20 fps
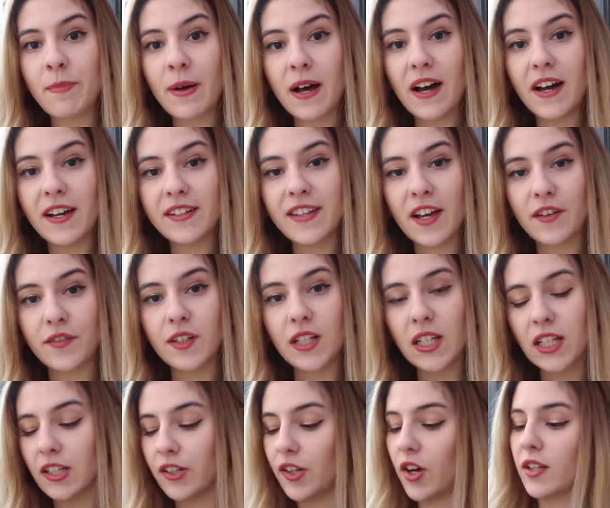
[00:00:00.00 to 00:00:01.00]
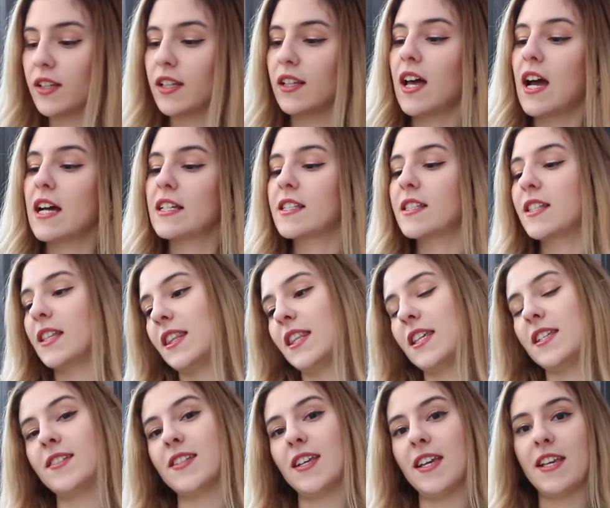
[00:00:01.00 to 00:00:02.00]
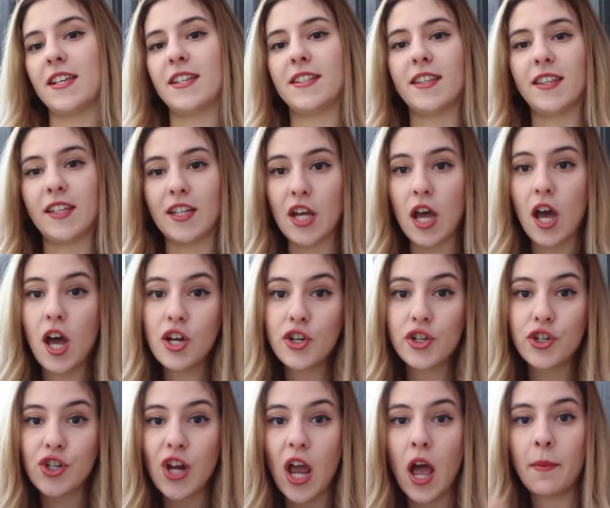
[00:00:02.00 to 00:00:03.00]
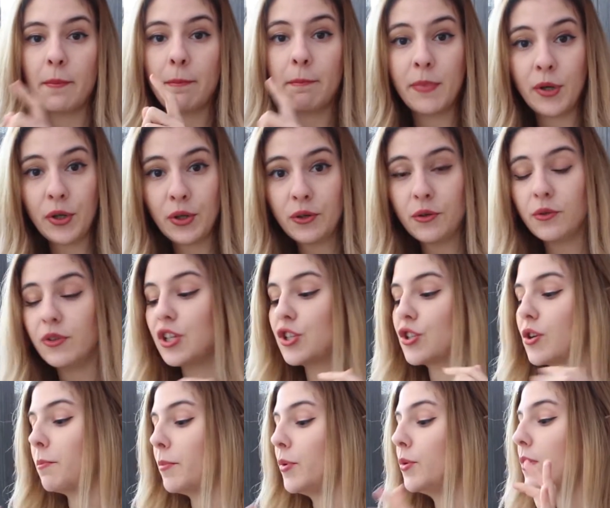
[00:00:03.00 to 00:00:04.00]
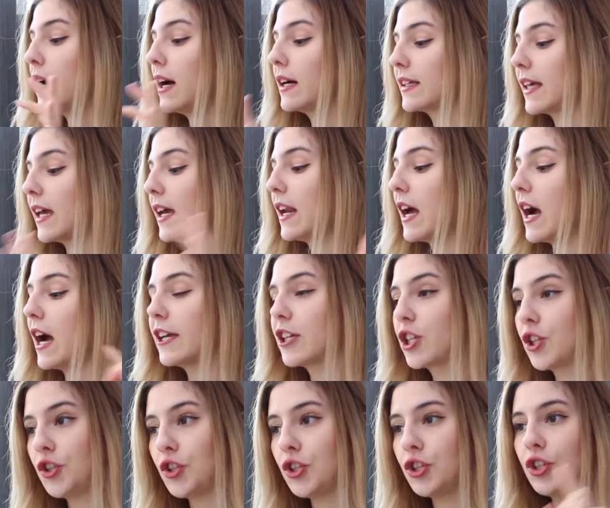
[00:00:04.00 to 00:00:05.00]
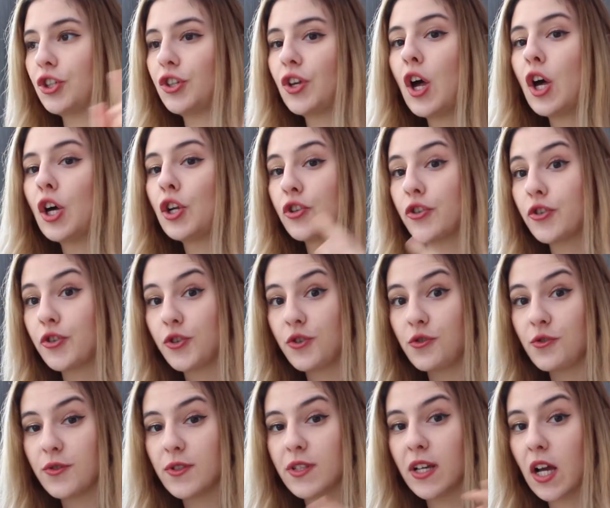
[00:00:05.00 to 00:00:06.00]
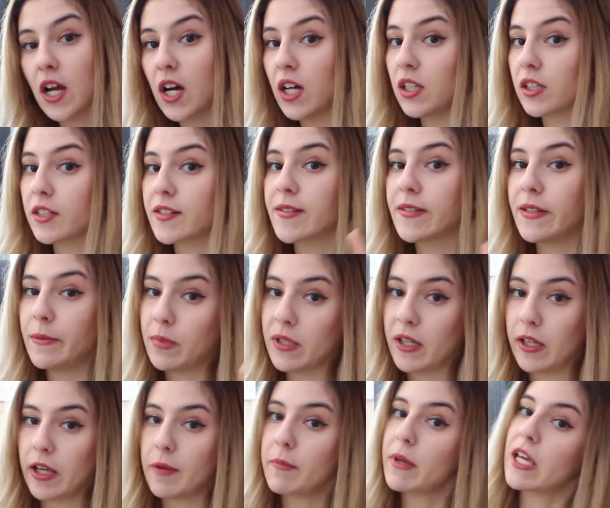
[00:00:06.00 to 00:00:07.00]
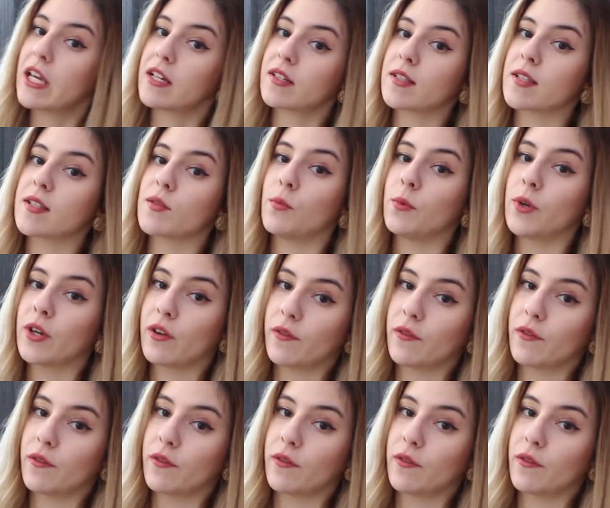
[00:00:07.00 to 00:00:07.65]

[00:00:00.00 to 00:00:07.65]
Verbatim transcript: but definitely not last, this is the shampoo. The shampoo, again, I couldn't choose the color simply because one